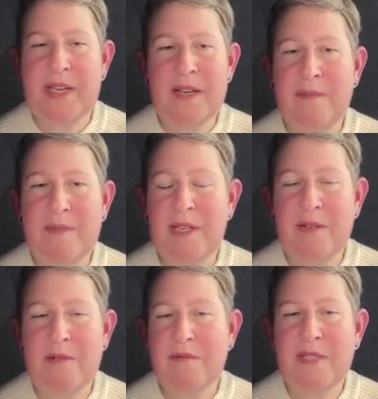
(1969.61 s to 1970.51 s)

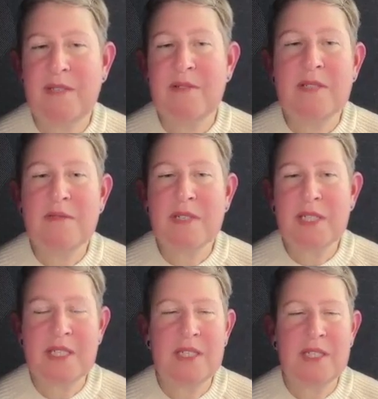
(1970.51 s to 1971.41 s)
CO2
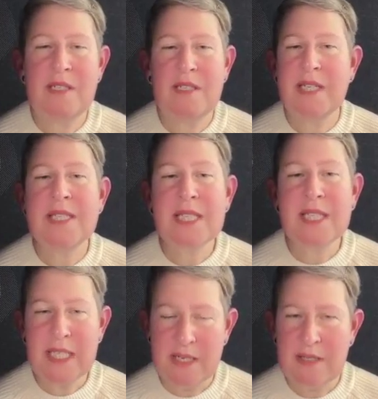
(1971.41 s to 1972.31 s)
reduction
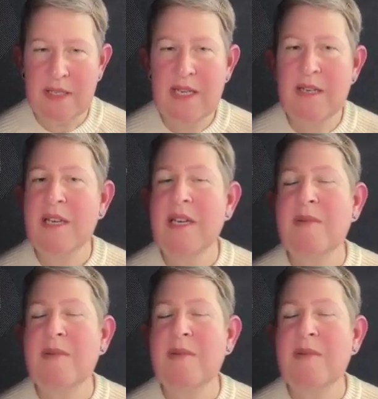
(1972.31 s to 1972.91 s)
necessarily,